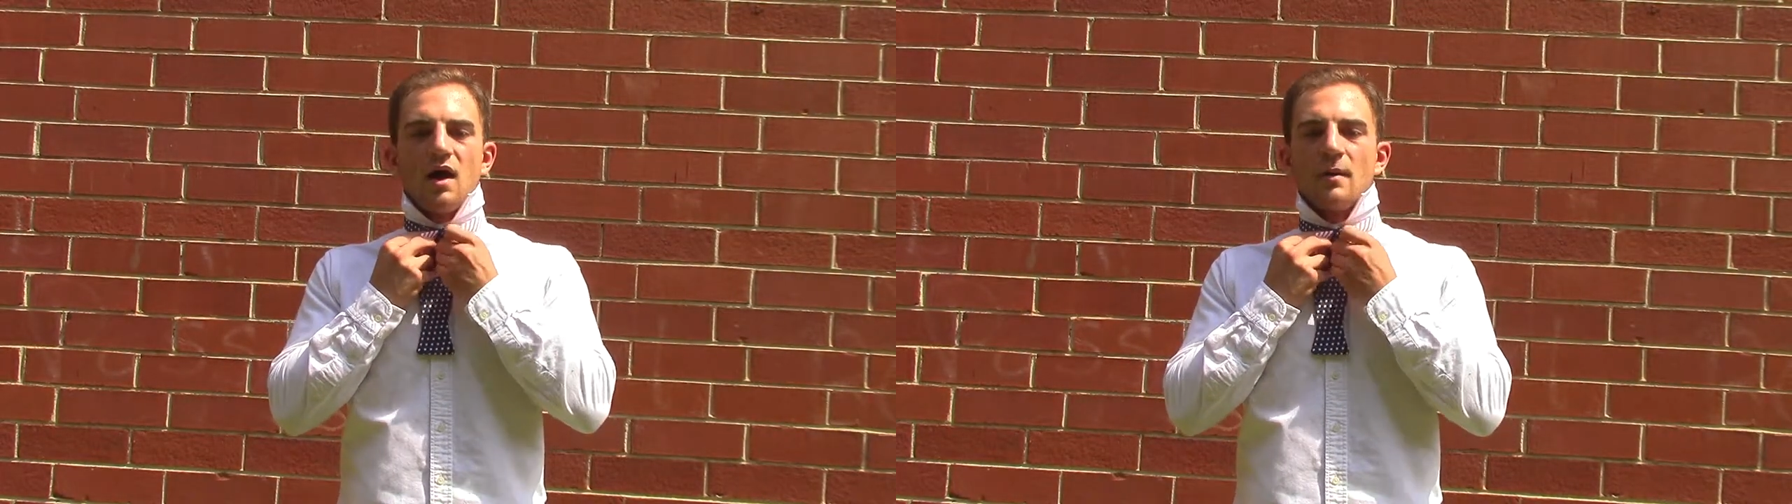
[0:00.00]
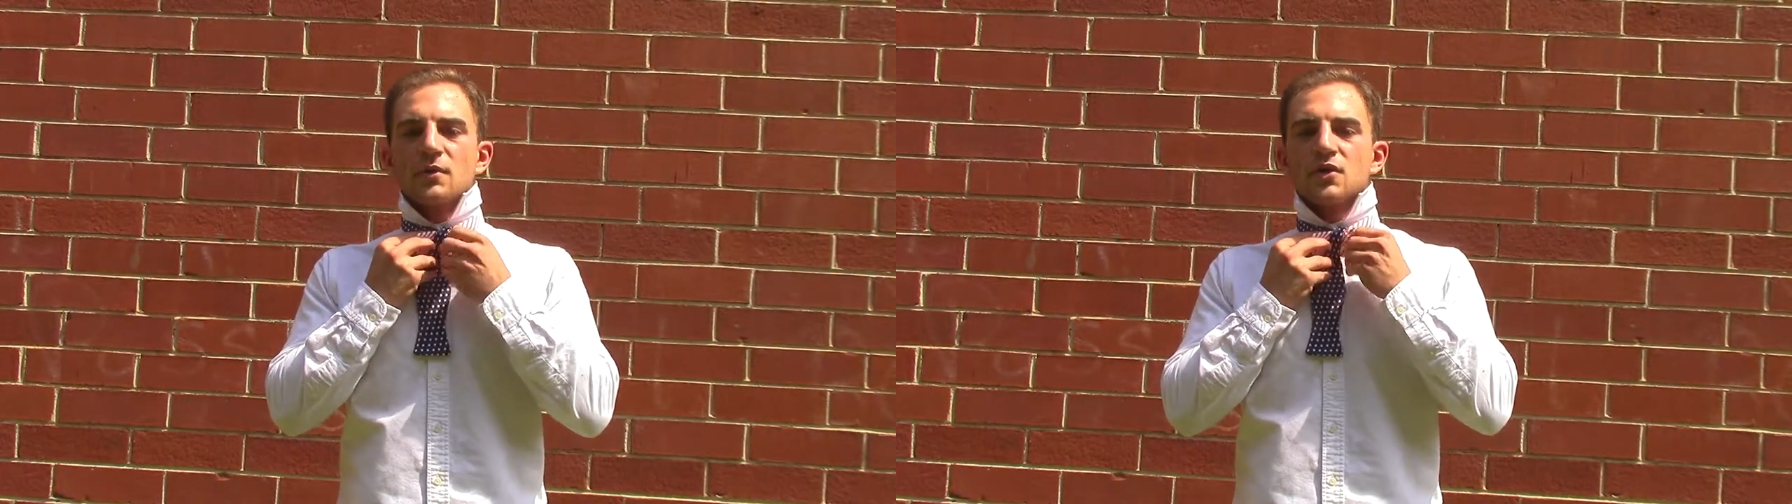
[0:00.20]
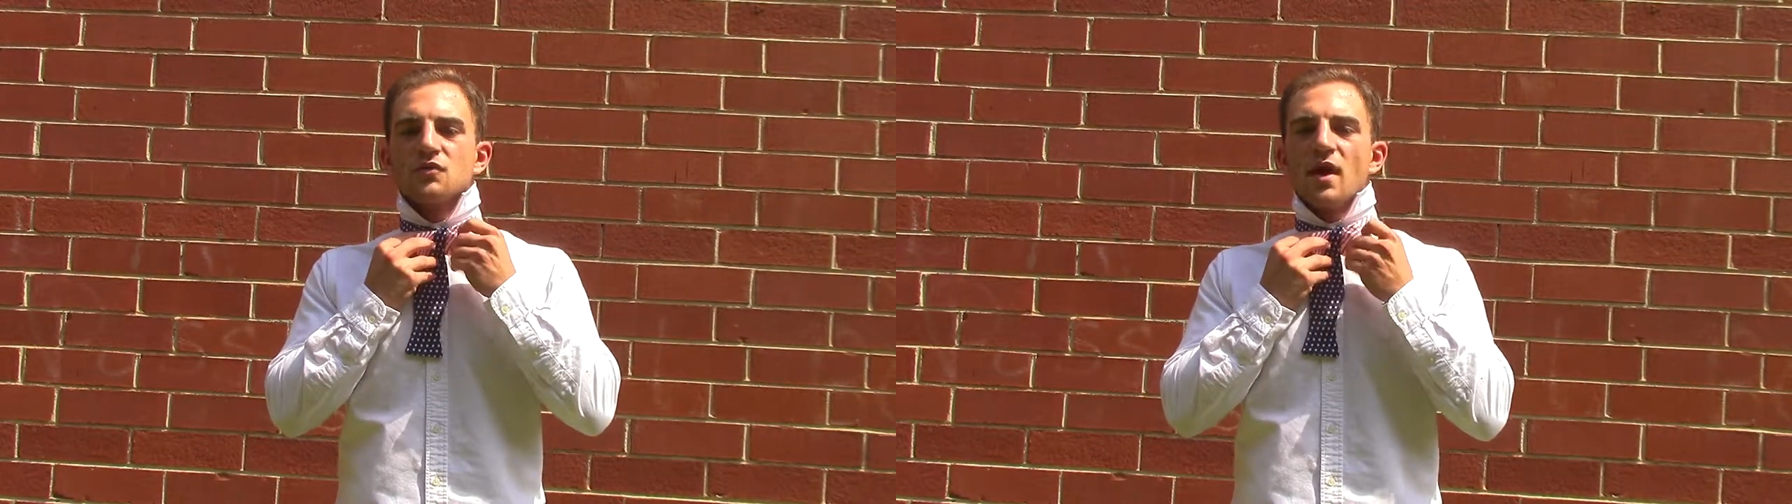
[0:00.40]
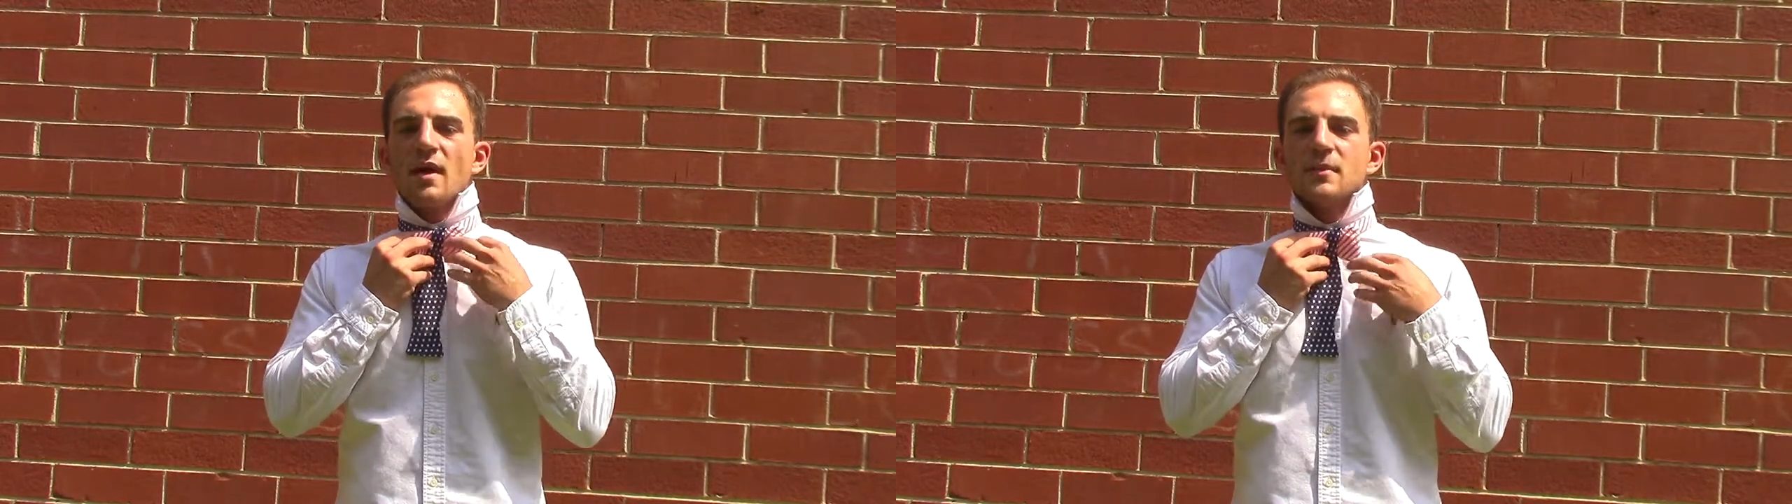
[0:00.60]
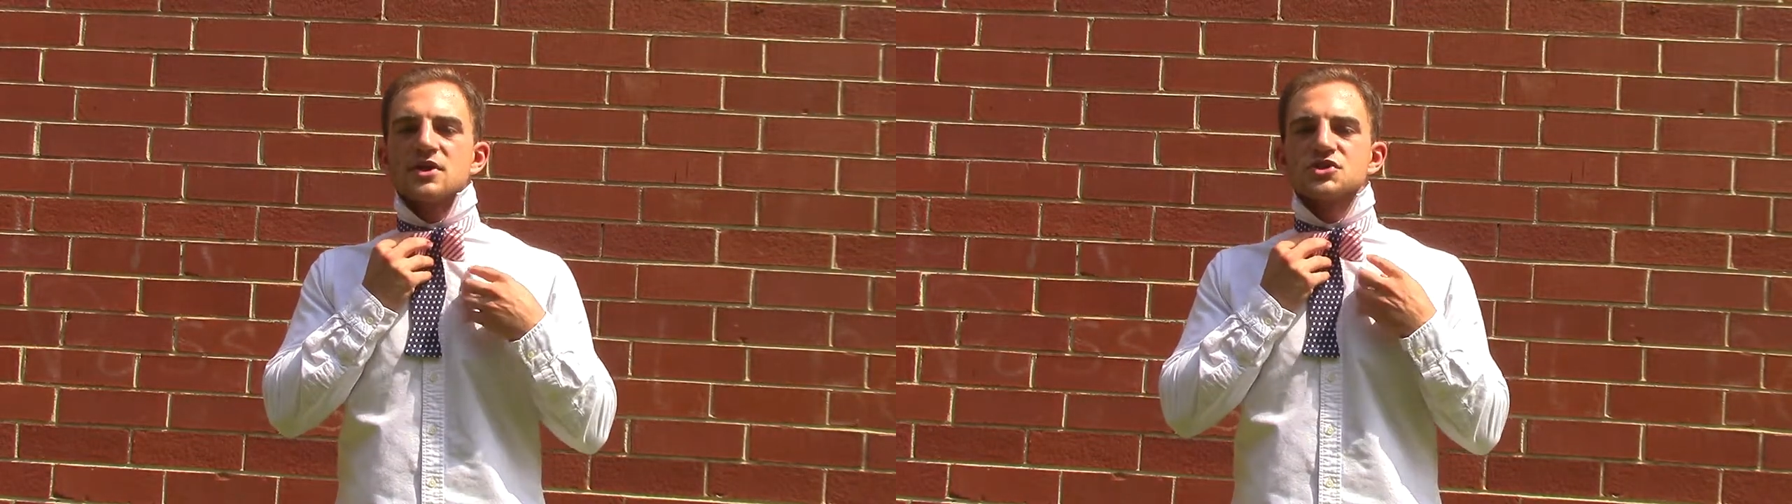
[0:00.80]
I'm going to
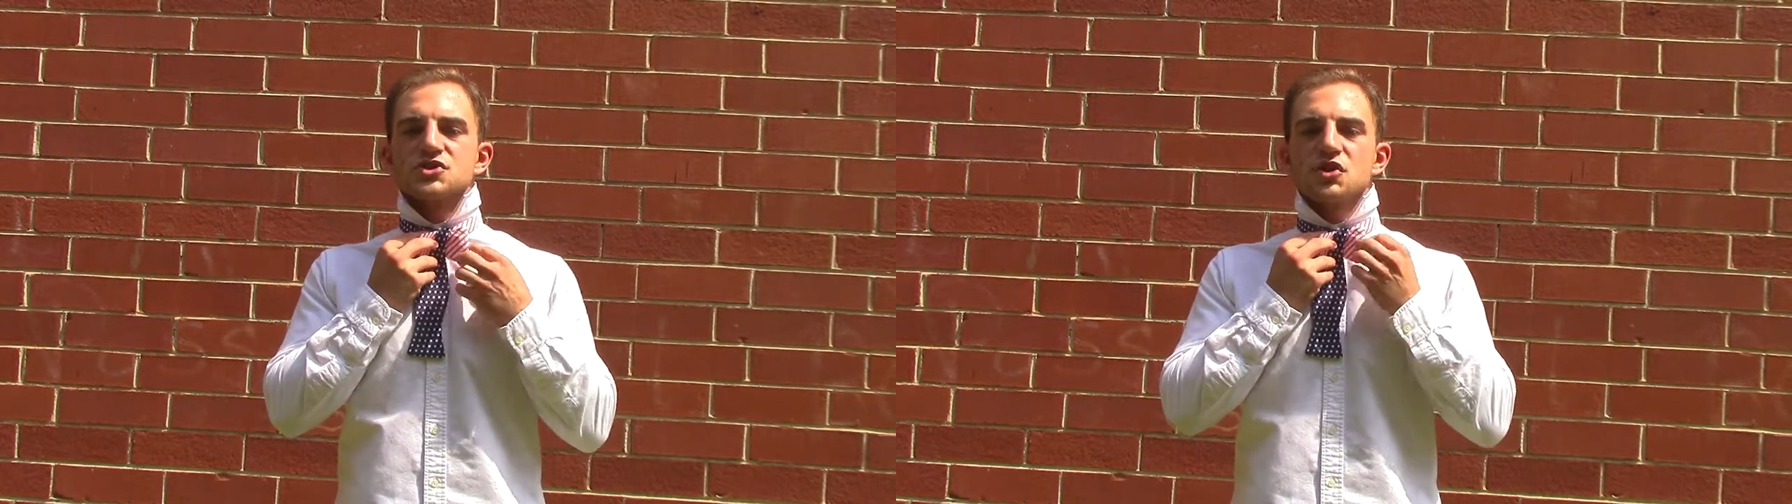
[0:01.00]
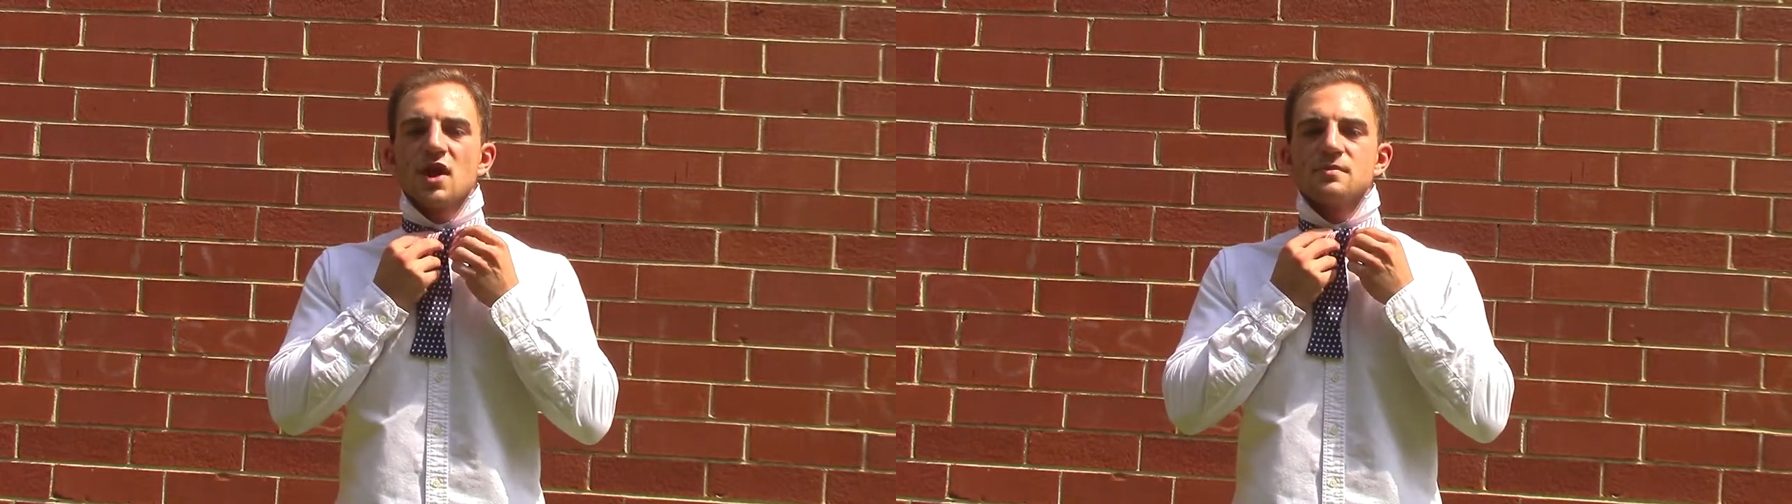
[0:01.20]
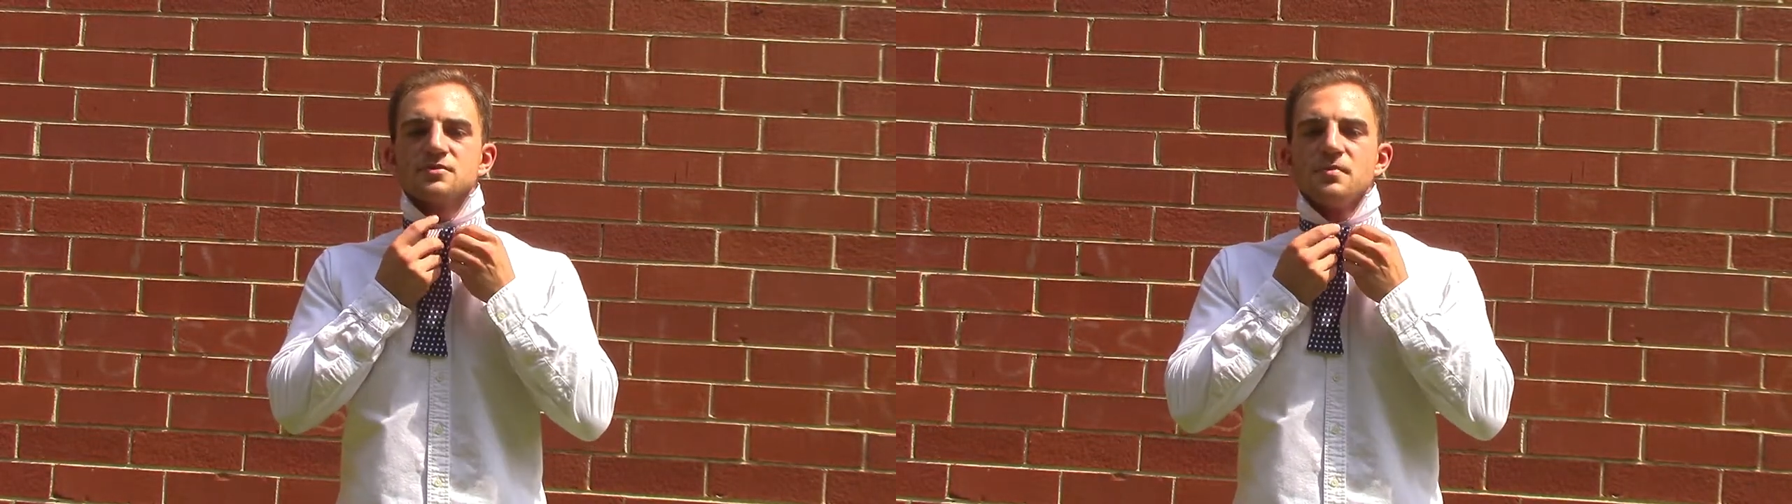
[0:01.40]
grab my stripes